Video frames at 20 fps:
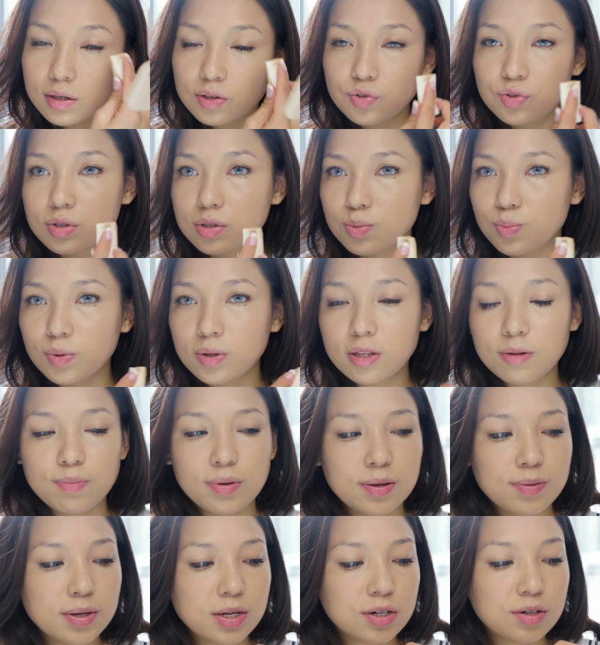just with the
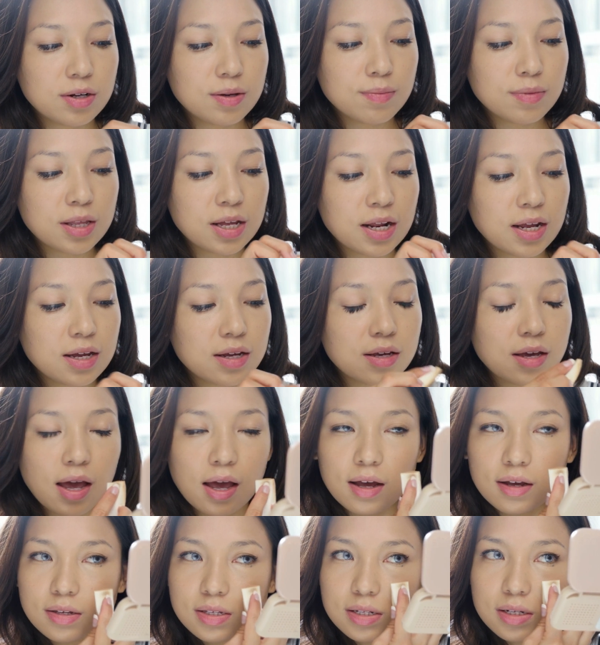BB cream that
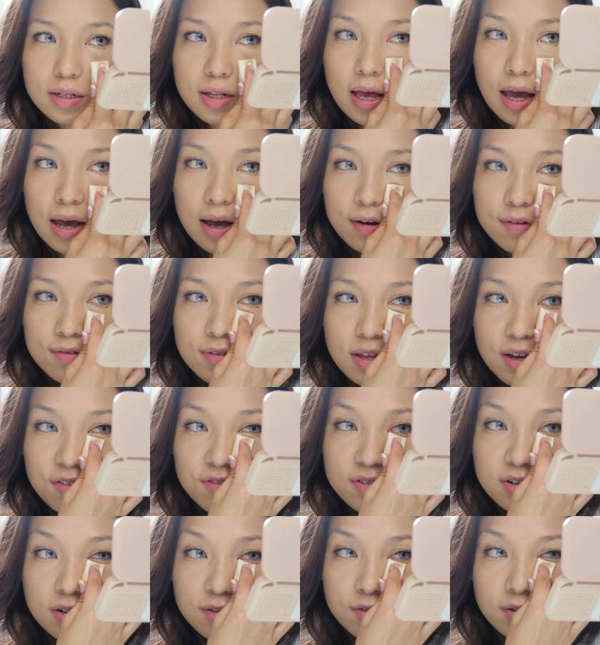I still have
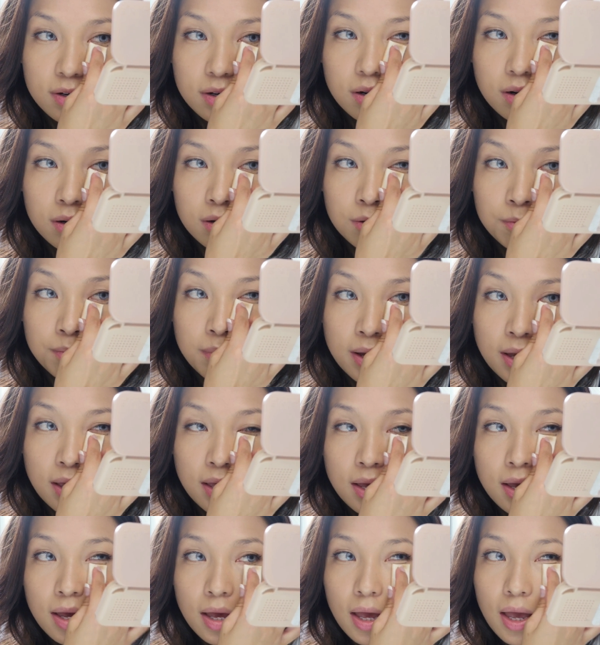left over on my
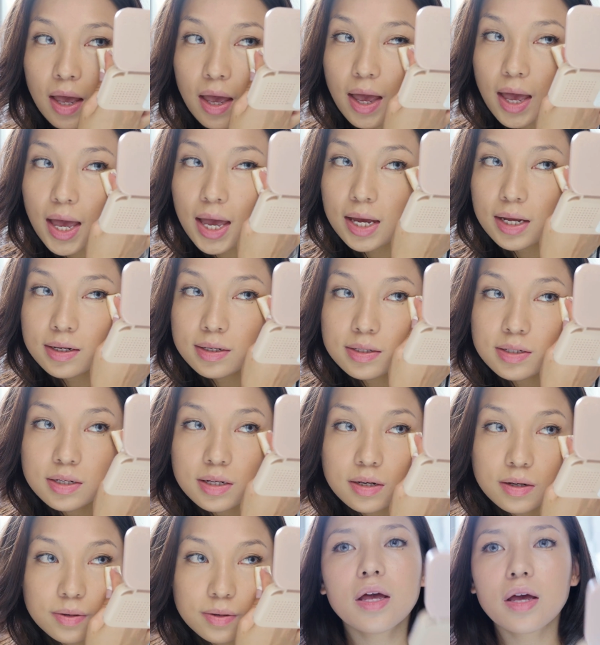hand.
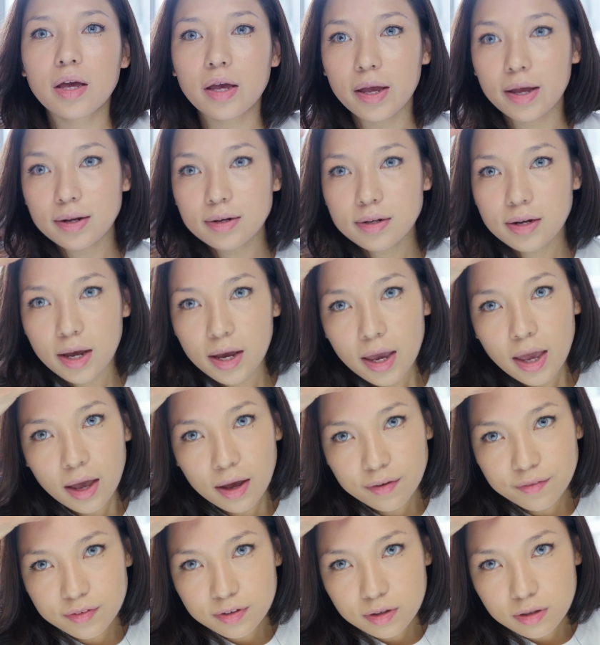And I
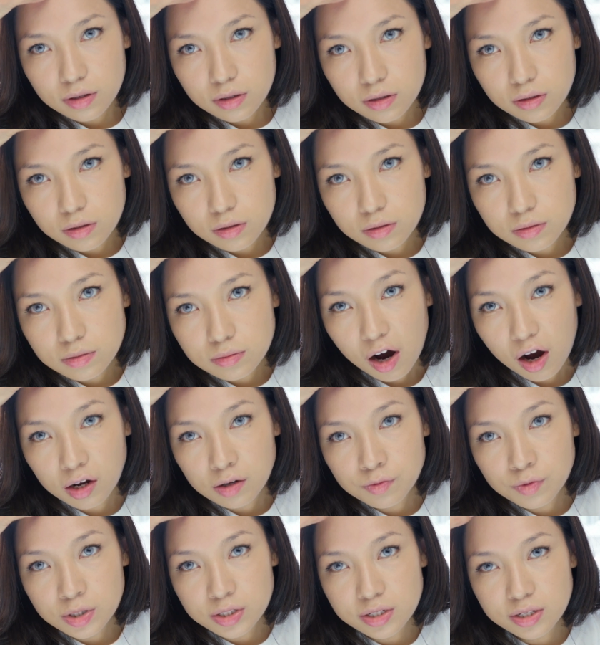have a
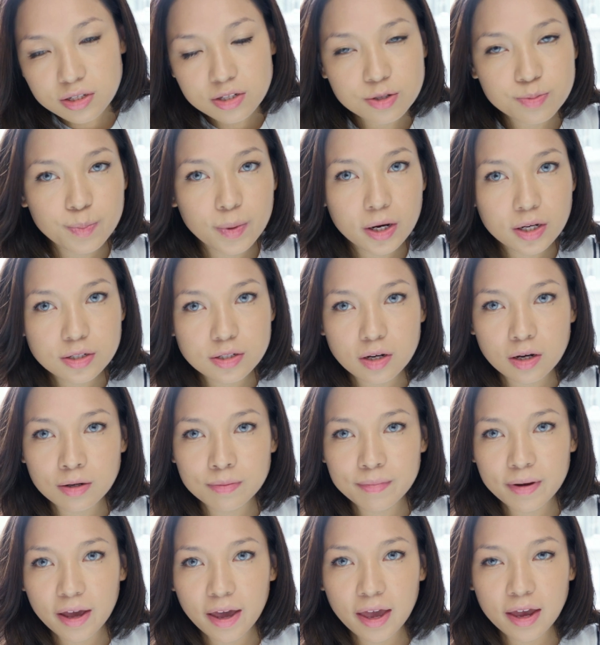unwanted spot
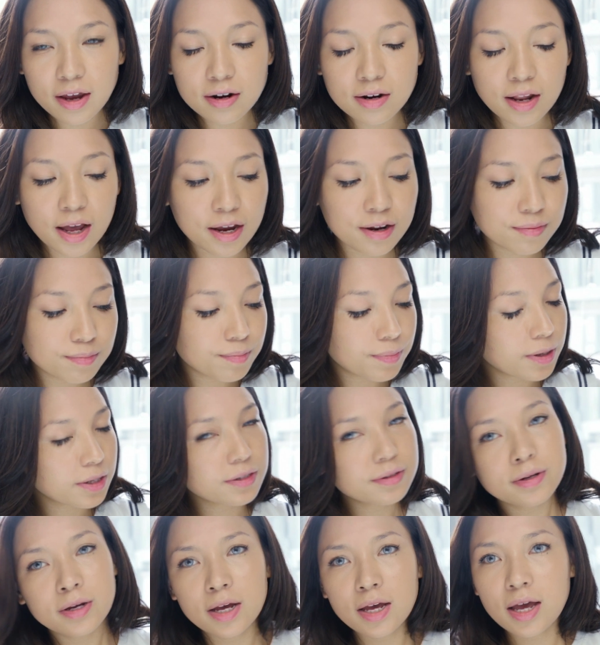on my hairline, but
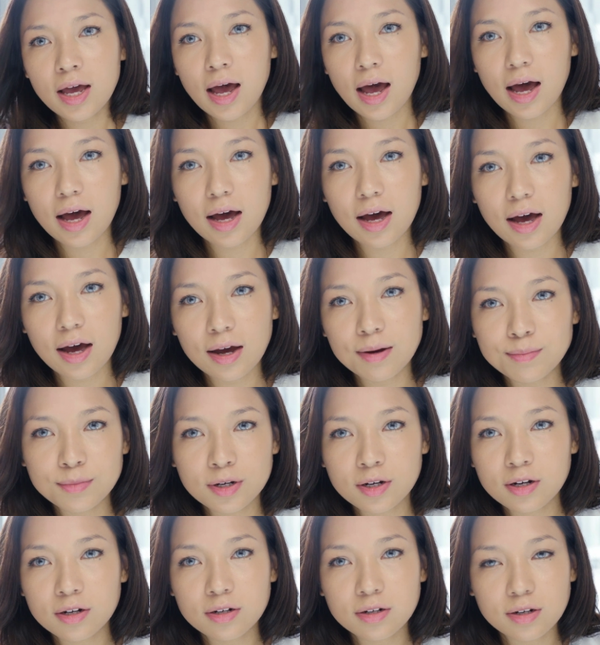I'm
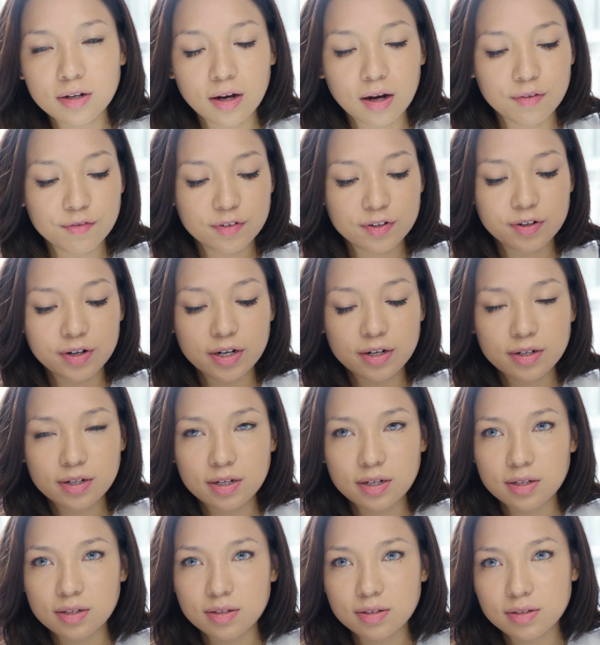not gonna cover it
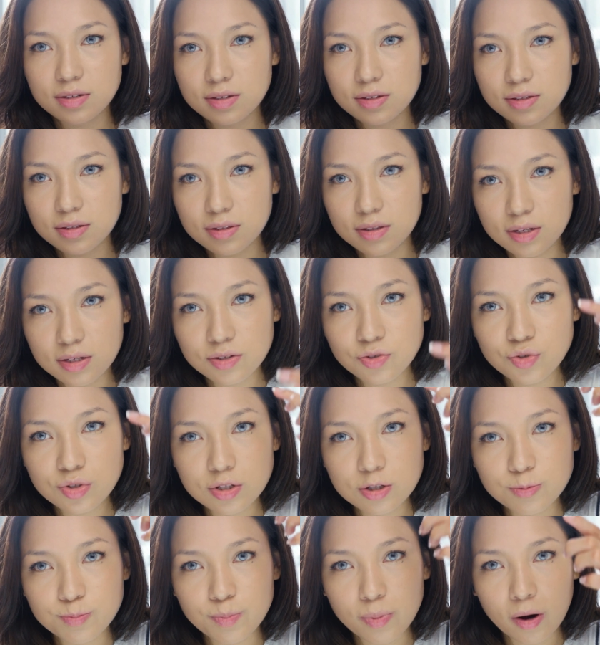because this
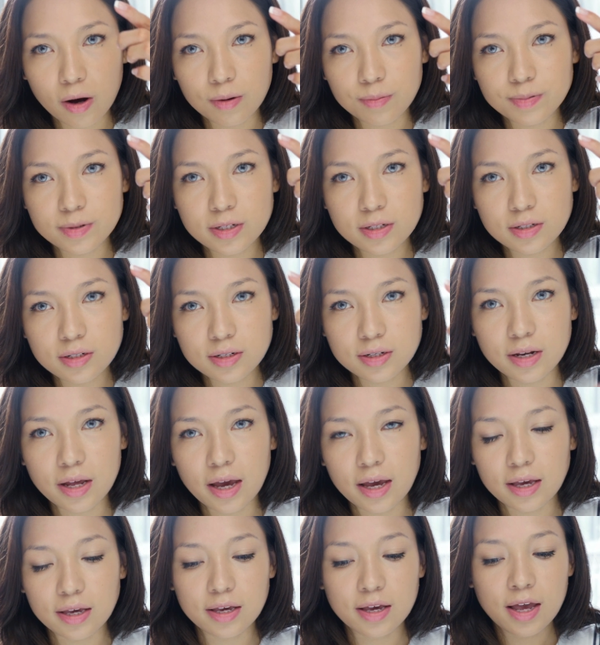just popped
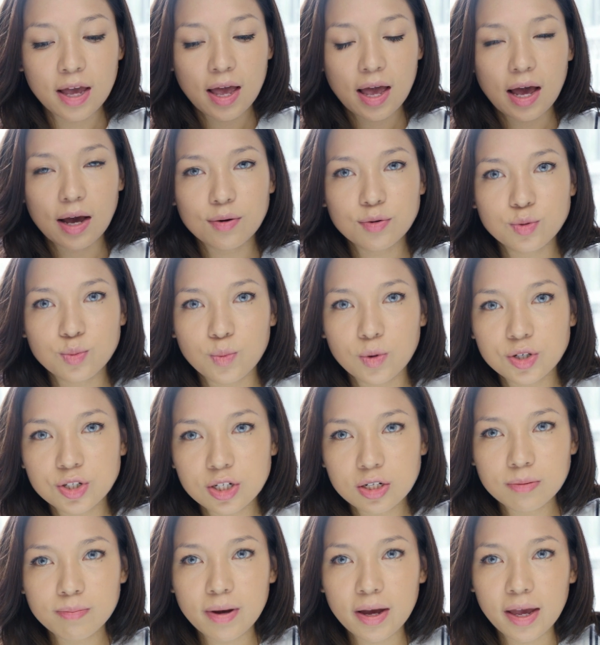today. I was
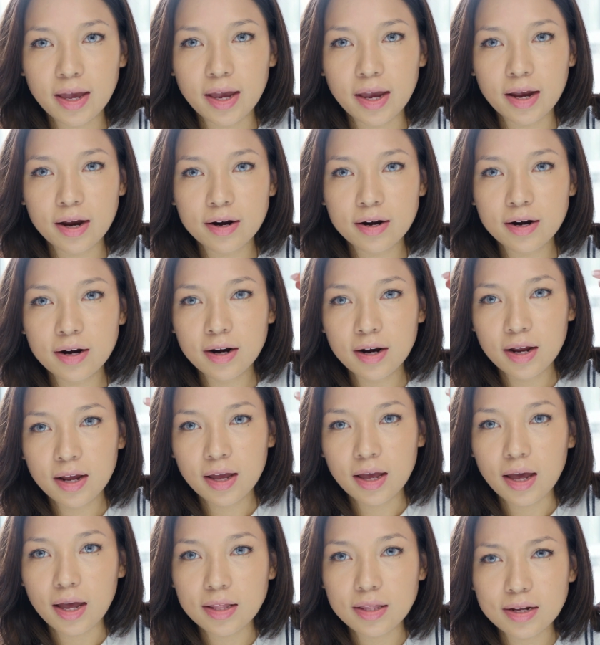washing my hair
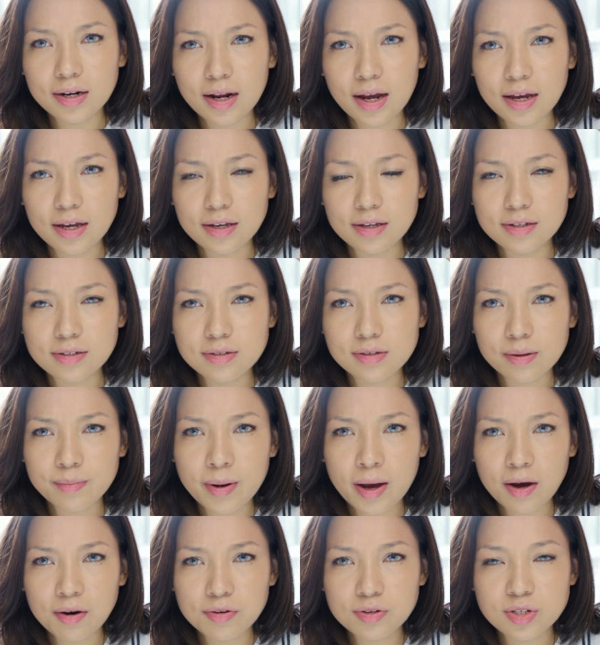and then I
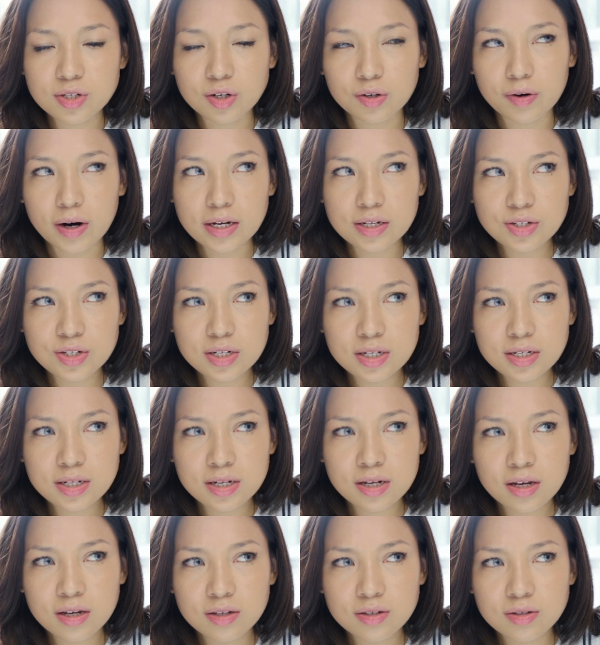somehow scratched
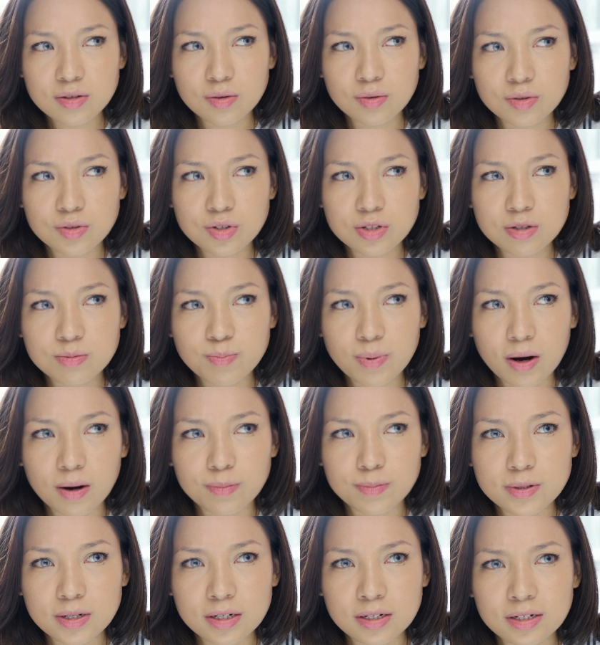it, so it just
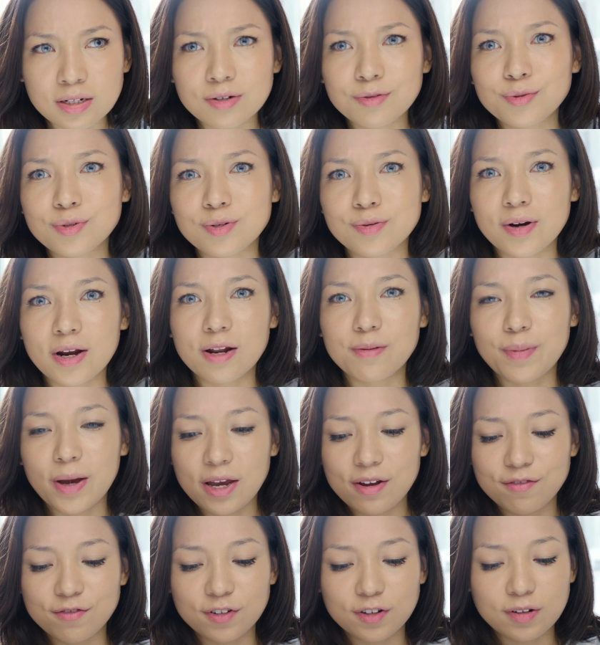popped and it was really
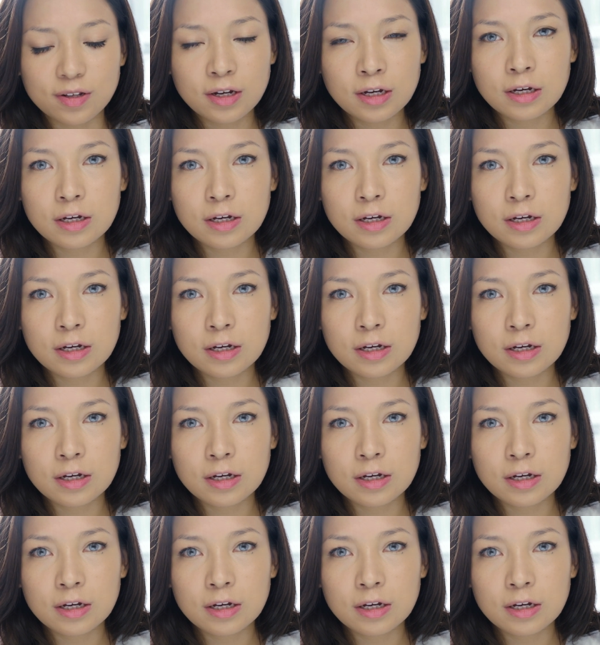painful.